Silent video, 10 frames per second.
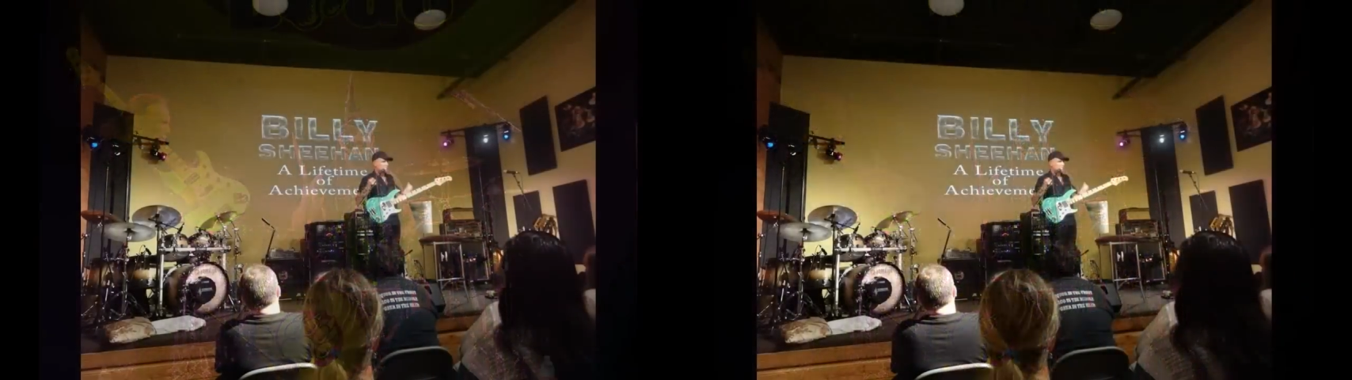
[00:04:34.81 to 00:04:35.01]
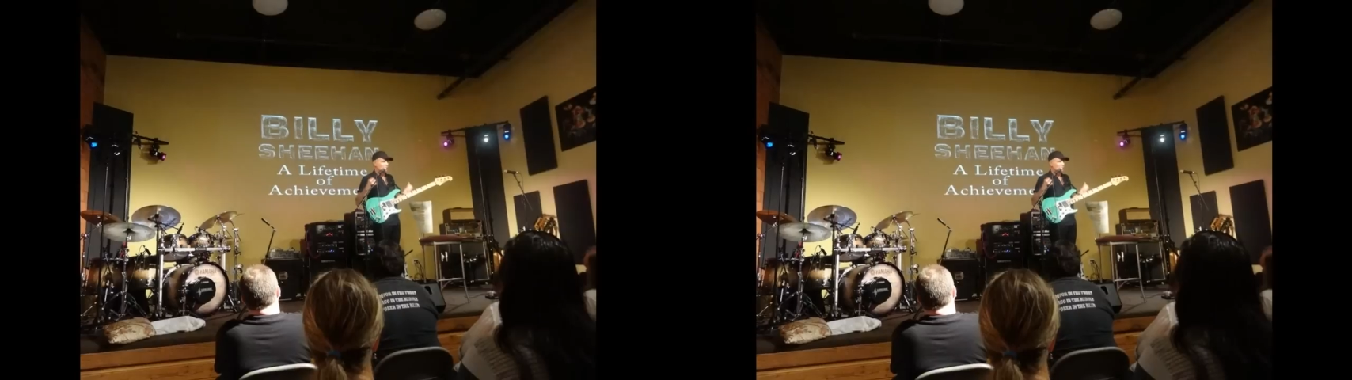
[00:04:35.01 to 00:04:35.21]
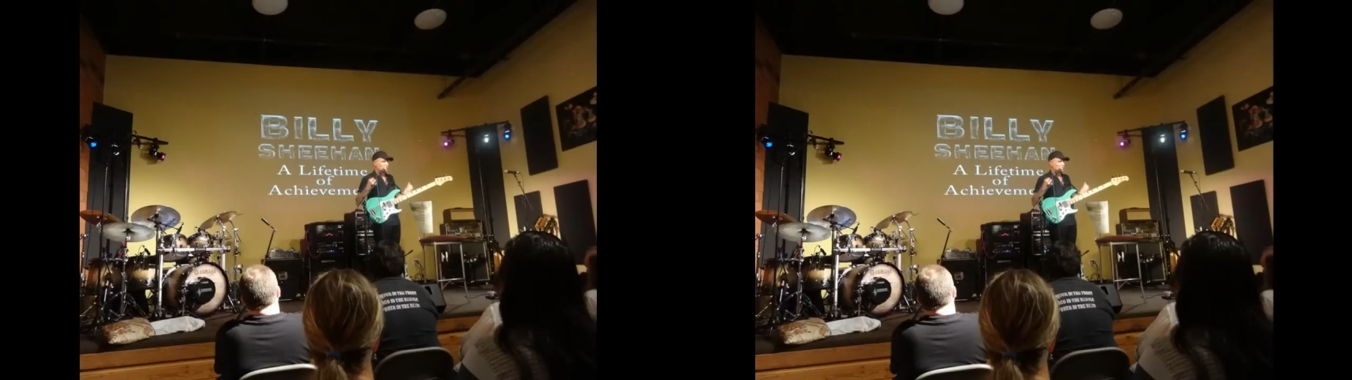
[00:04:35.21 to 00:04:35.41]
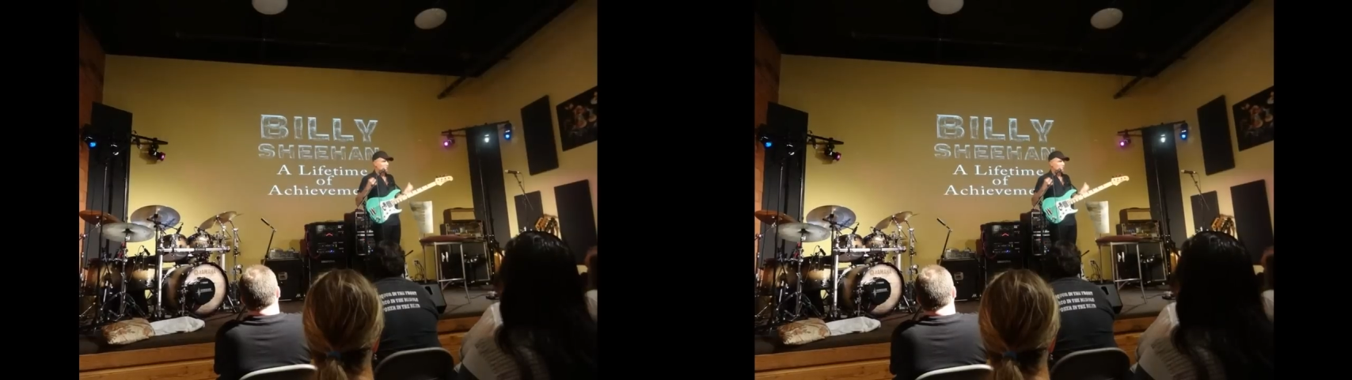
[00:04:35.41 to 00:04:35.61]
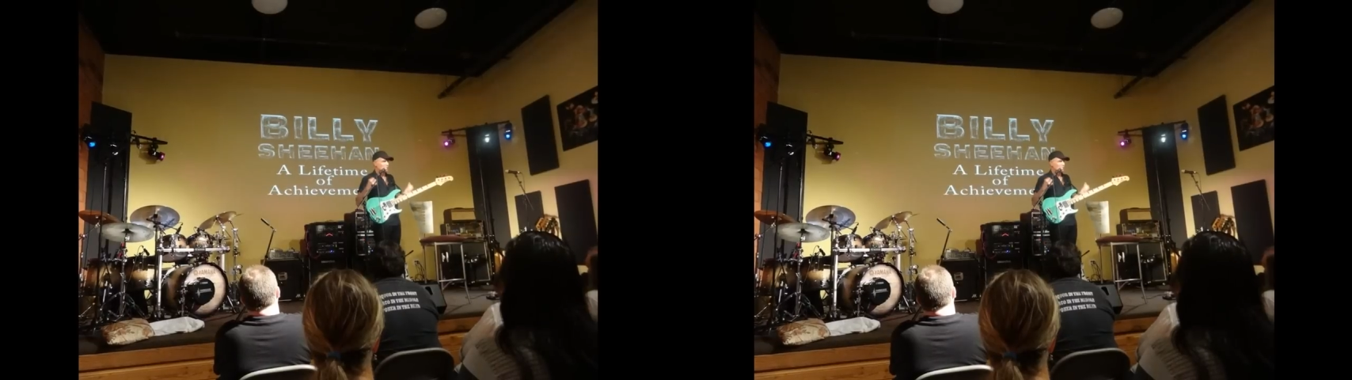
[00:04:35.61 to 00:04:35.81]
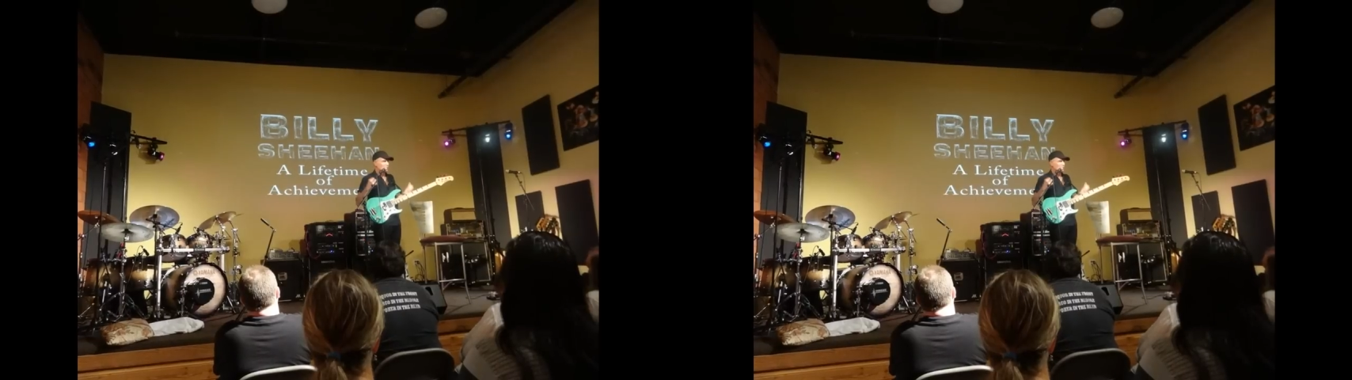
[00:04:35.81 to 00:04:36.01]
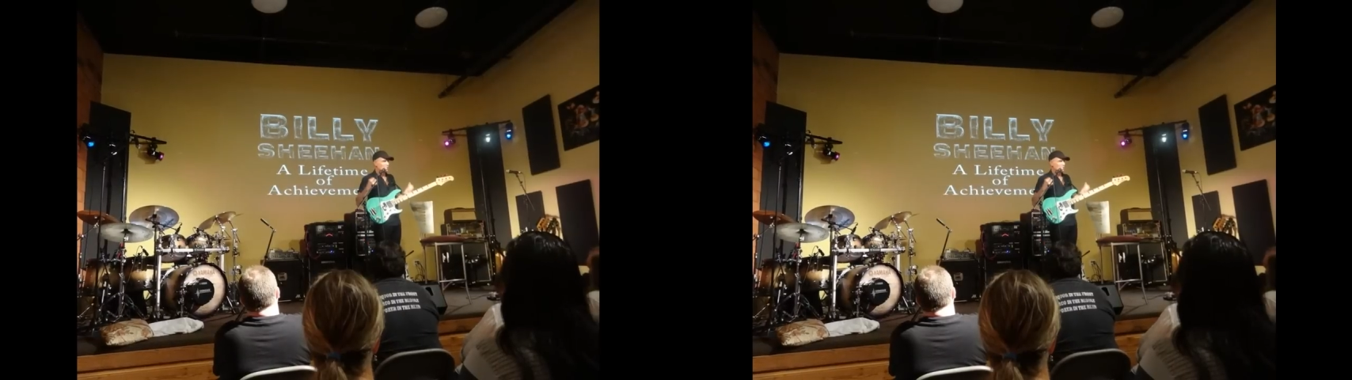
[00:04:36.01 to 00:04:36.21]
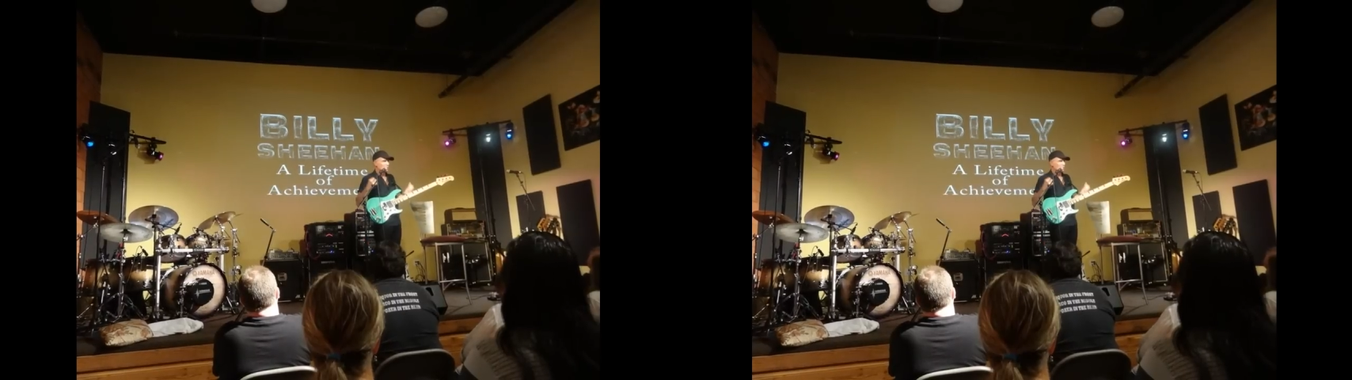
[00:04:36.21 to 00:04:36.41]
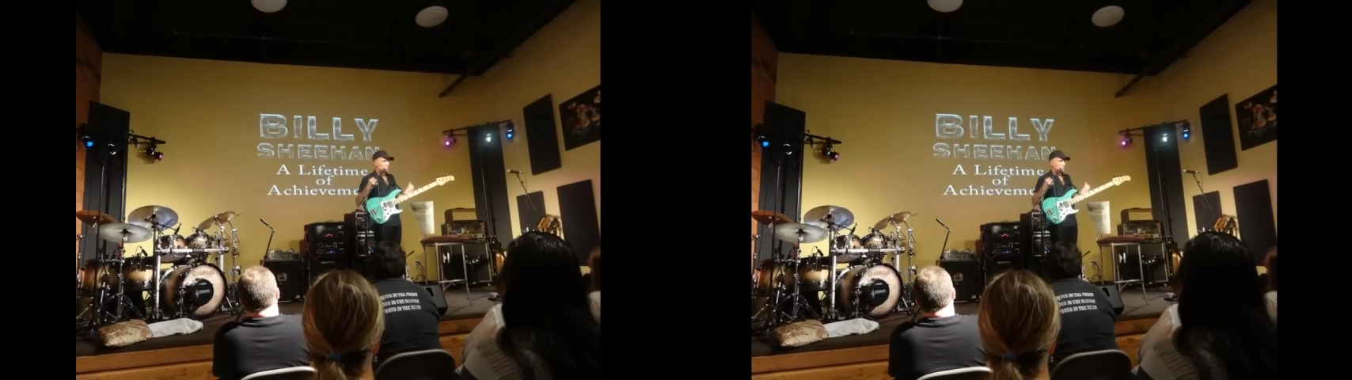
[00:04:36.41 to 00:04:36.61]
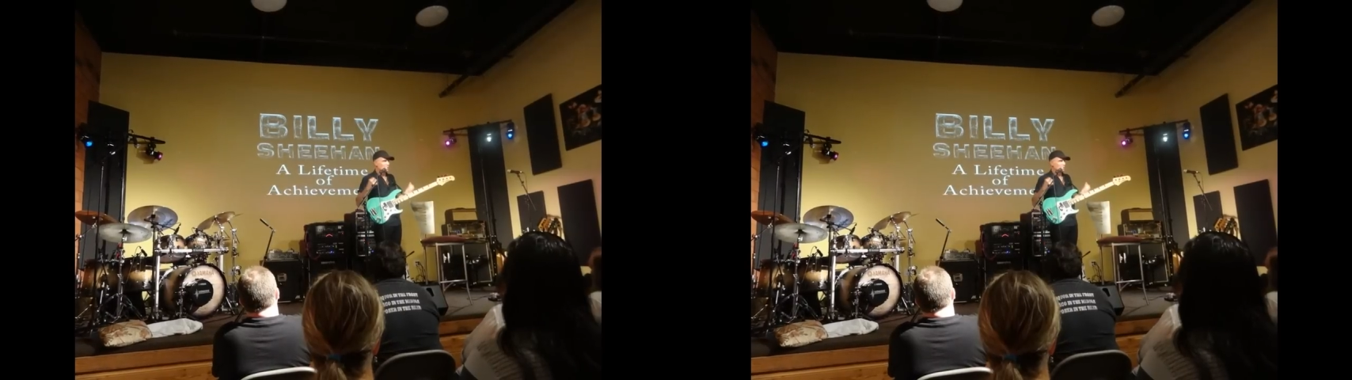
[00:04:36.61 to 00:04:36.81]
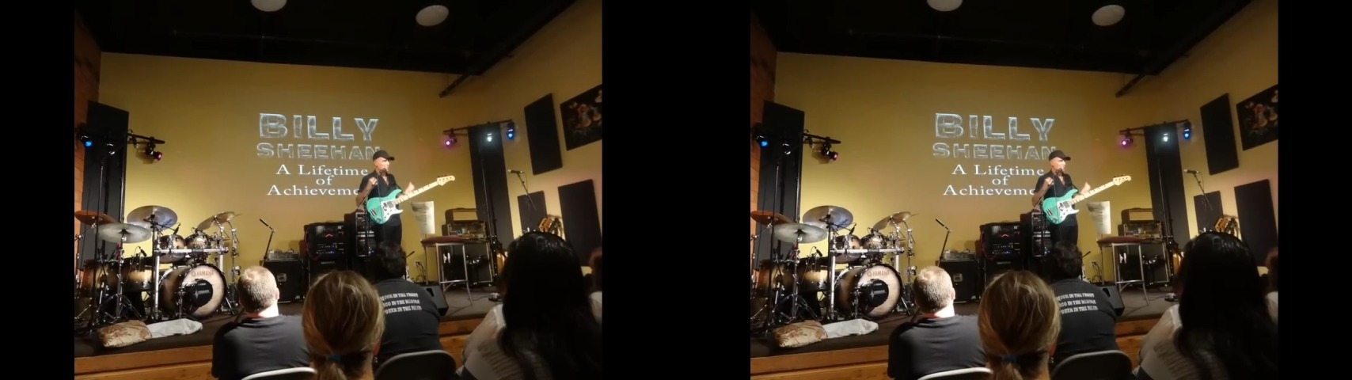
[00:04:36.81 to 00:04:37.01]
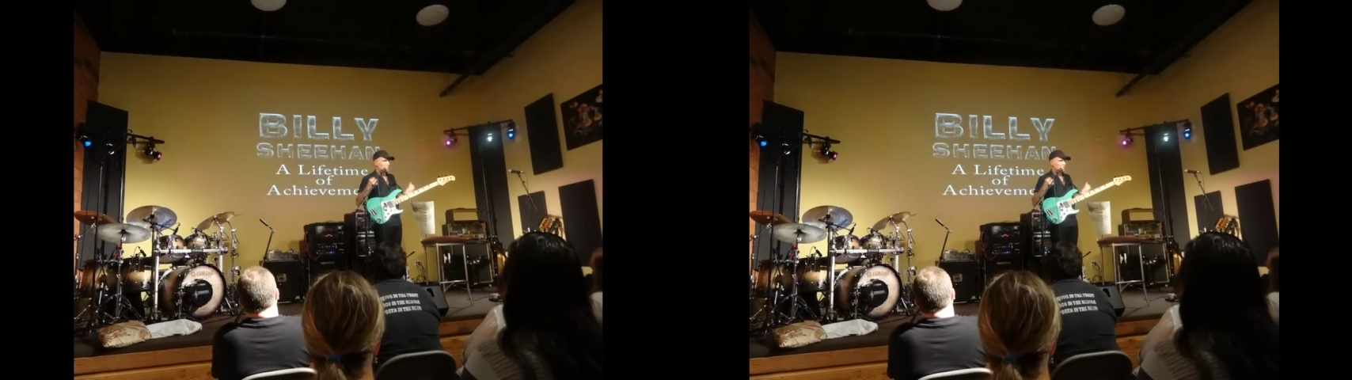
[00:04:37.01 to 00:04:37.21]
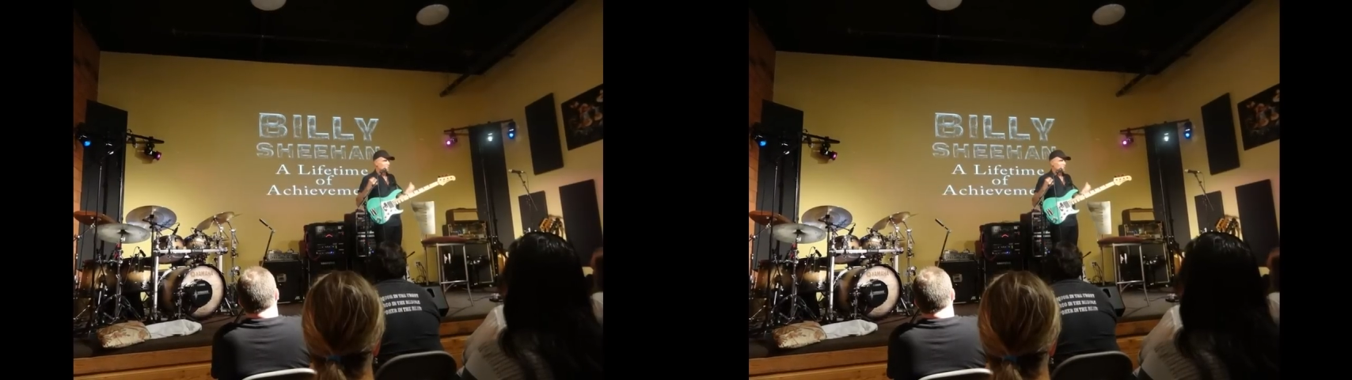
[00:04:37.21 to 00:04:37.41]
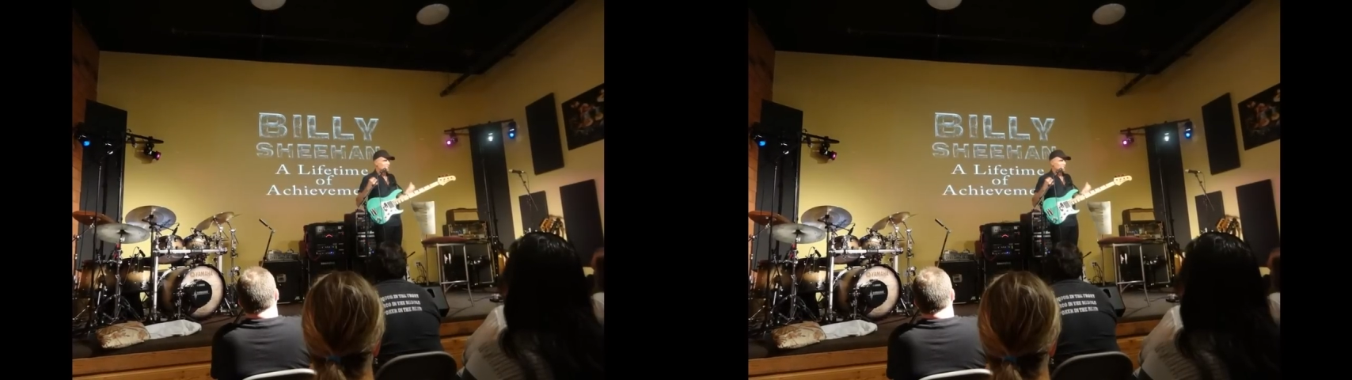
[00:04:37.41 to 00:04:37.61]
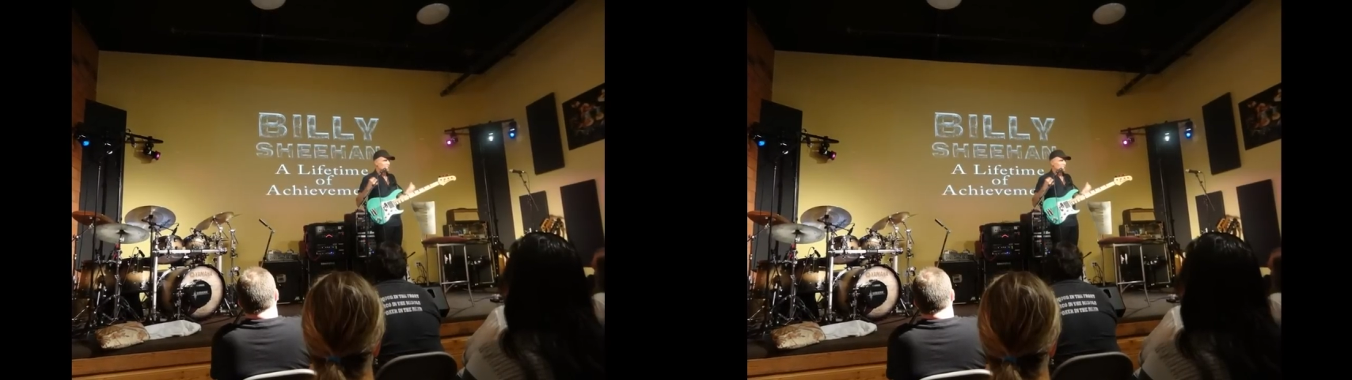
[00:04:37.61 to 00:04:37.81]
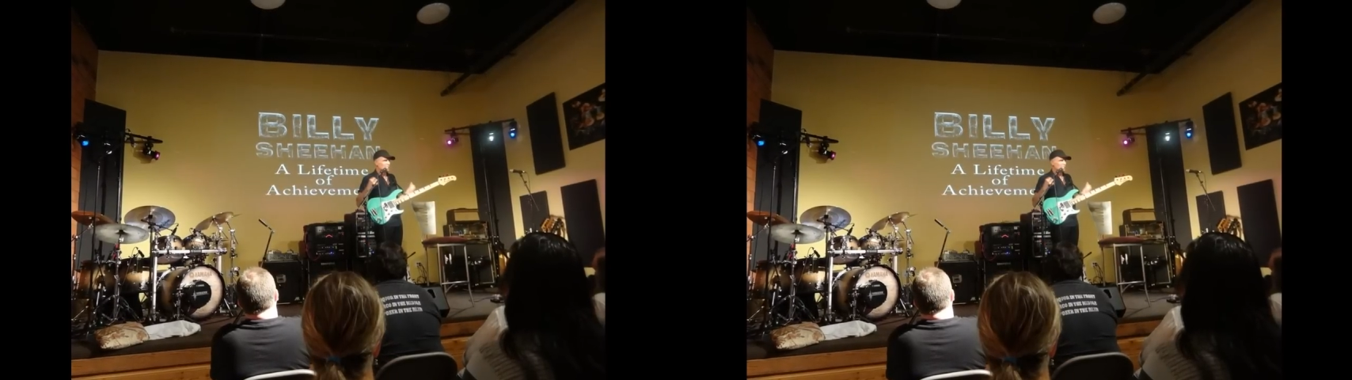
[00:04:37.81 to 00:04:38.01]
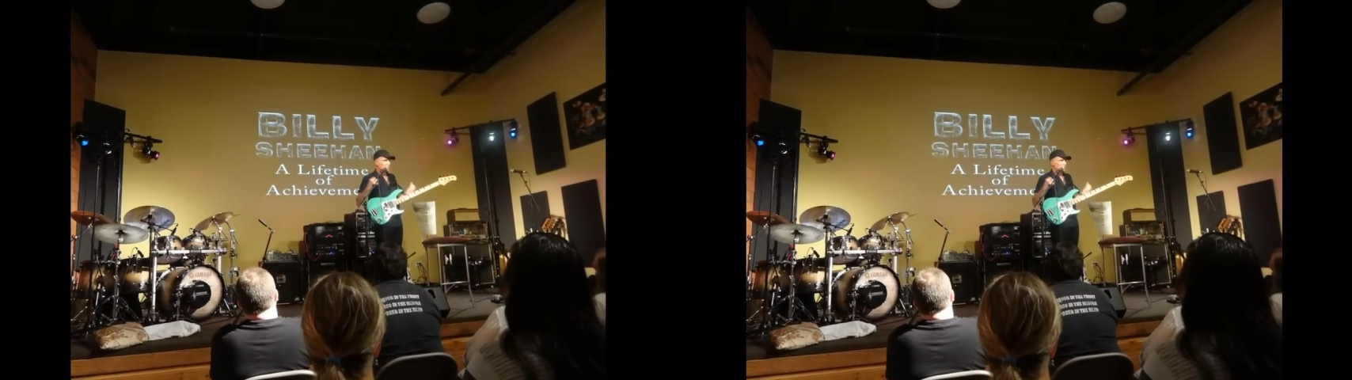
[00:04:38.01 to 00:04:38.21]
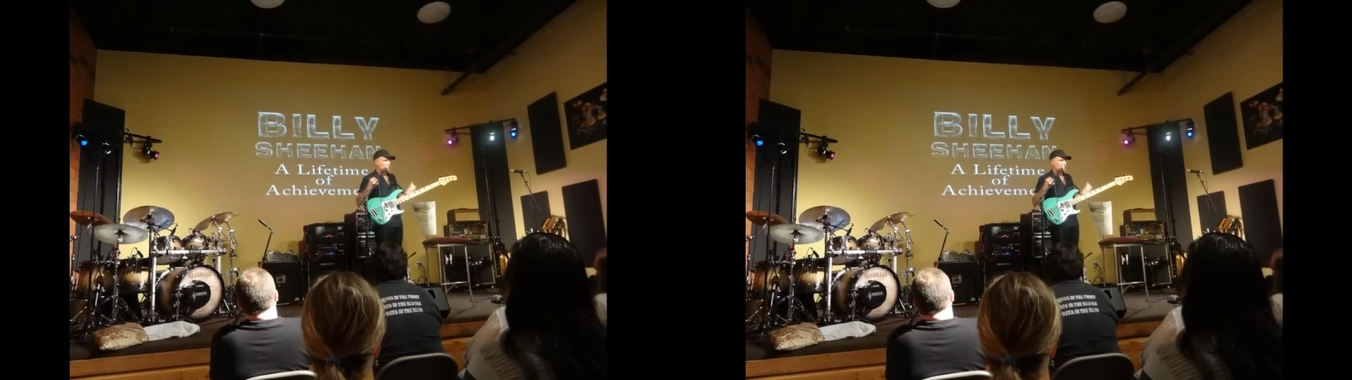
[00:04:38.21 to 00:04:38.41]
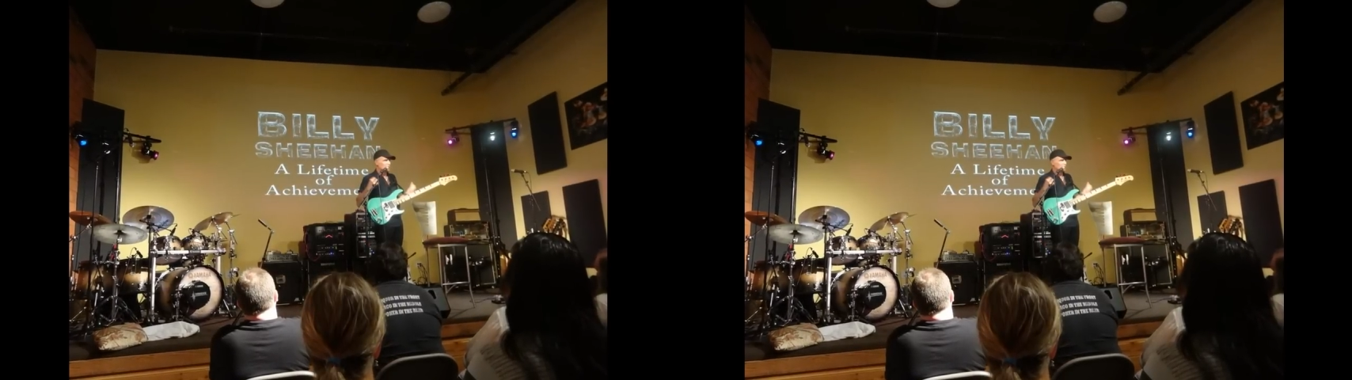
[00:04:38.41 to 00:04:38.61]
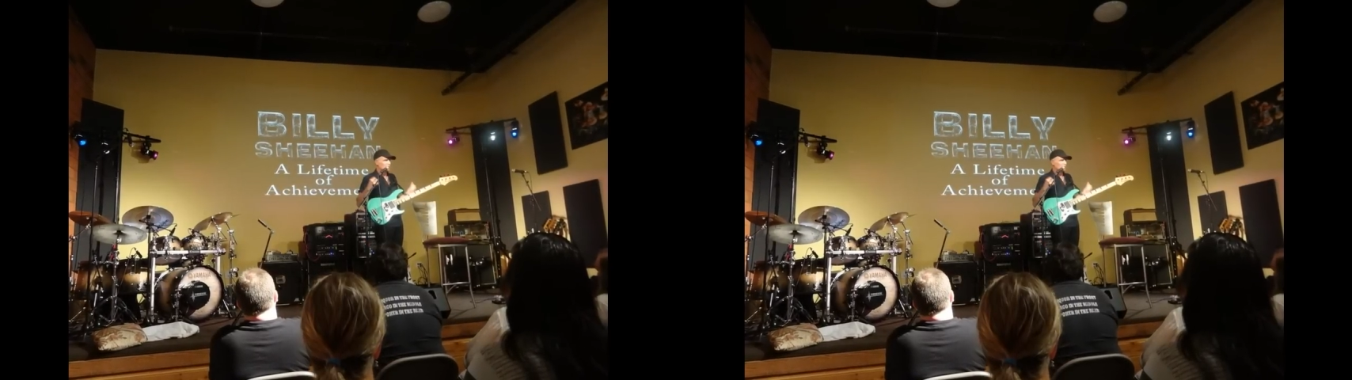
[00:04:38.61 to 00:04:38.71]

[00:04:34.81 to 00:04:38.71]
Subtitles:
No face is visible, so there are no lips to read.